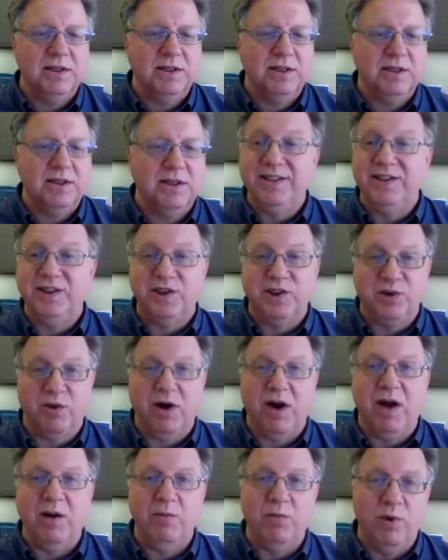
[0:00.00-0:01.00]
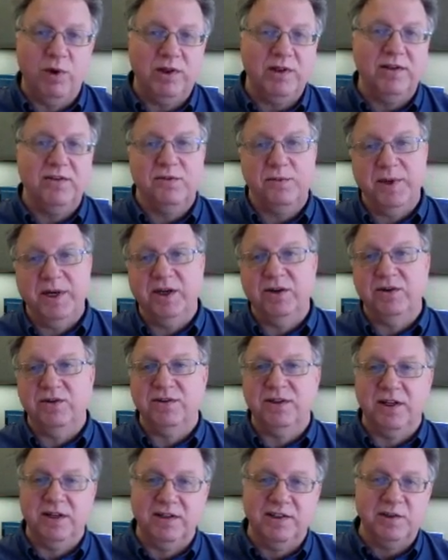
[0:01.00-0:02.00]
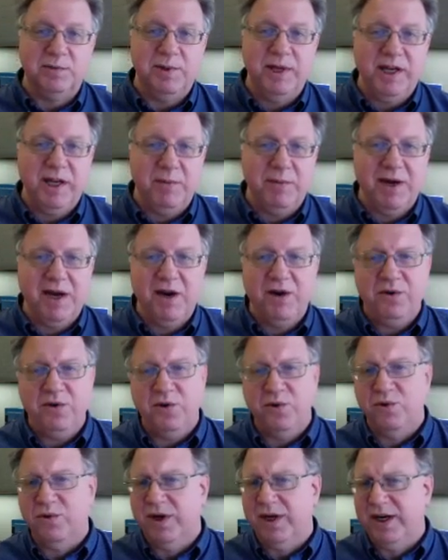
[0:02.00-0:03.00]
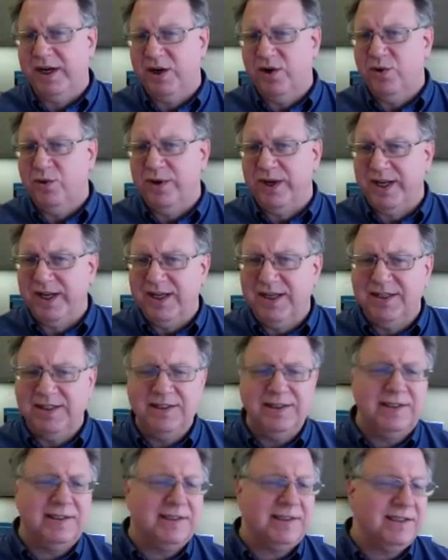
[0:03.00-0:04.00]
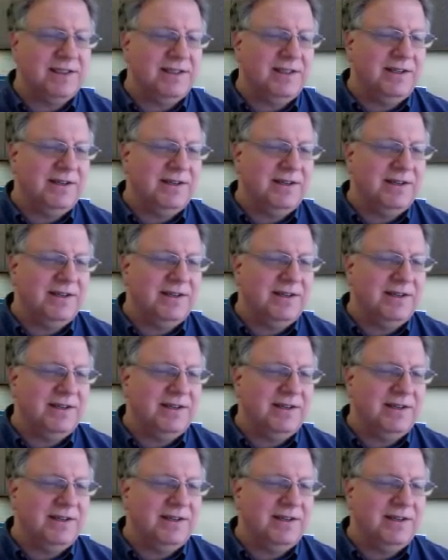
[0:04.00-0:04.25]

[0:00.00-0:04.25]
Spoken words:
that describe what the speaker is going to speak about, who he is,